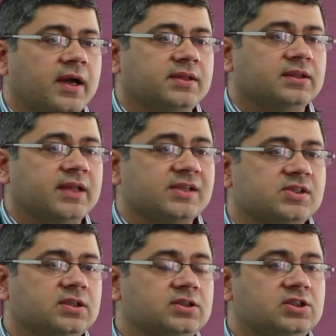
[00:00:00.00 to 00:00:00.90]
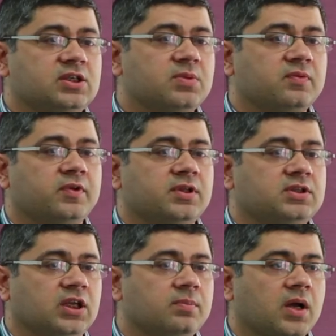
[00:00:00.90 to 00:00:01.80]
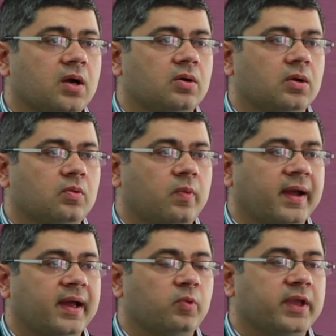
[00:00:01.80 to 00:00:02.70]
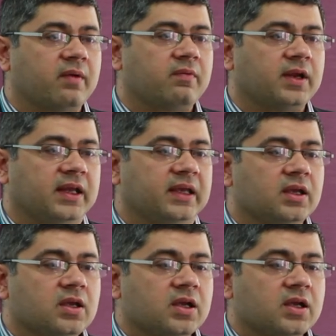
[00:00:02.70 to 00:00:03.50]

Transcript: I think that's another achievement for the team where we have really